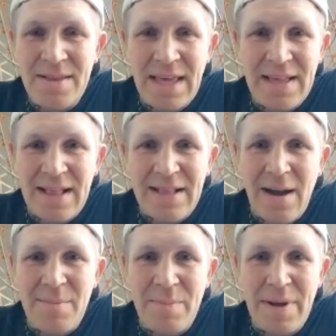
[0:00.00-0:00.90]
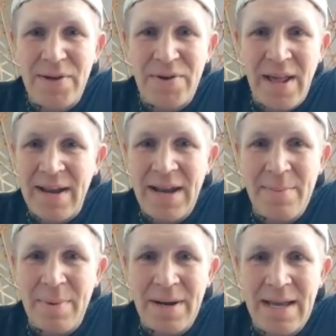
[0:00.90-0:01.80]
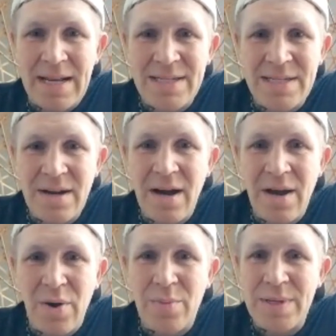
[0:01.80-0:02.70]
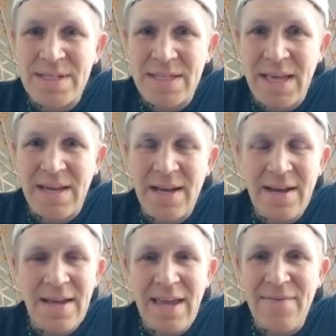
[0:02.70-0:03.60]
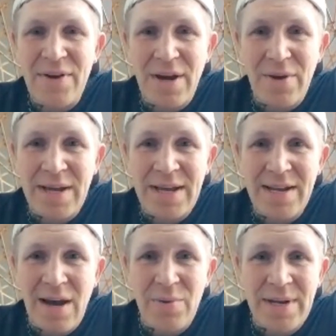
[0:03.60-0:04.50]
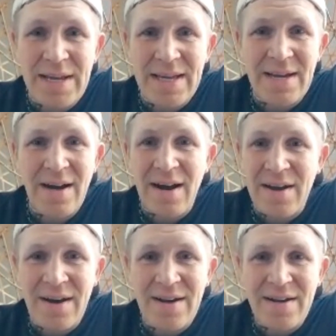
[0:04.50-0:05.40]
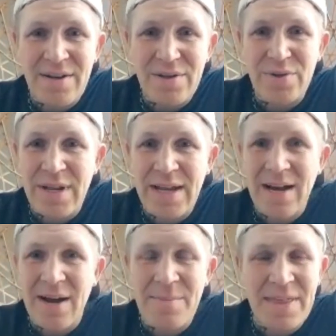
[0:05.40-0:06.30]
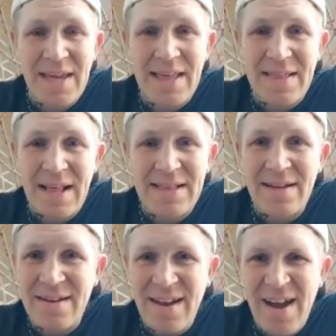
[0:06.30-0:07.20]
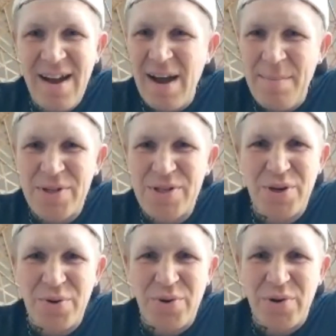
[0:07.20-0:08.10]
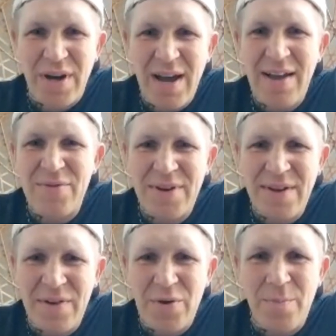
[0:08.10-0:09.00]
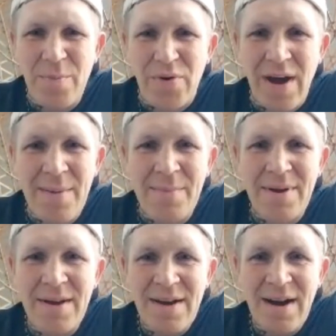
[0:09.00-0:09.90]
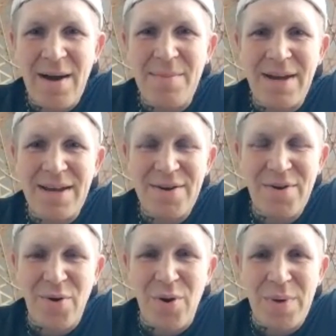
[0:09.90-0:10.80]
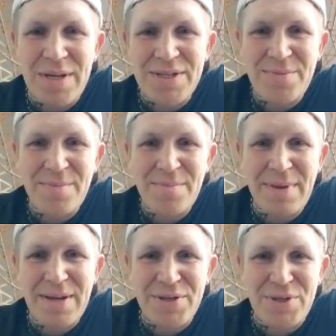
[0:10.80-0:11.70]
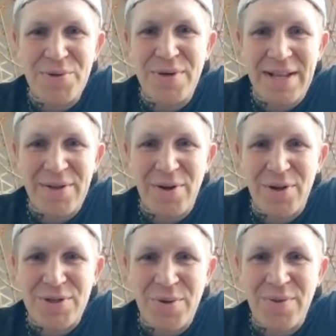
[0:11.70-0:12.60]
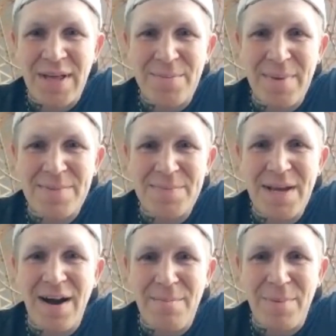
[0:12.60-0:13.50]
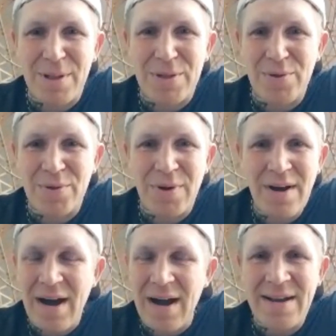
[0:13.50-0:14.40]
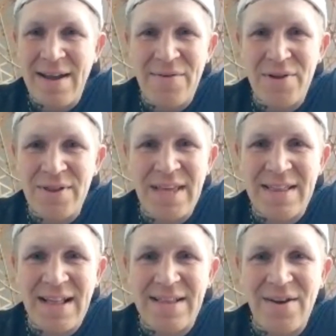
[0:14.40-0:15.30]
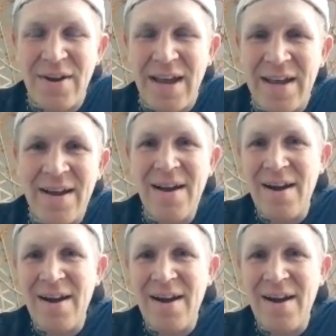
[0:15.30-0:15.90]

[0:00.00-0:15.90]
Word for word: think that I'm better than anybody else. I always think, even nowadays, nowadays I, today I'm thinking that ah, I'm not so good. I have to develop more. I'm, I'm like always be a student also. That makes me humble too. I never think that, okay,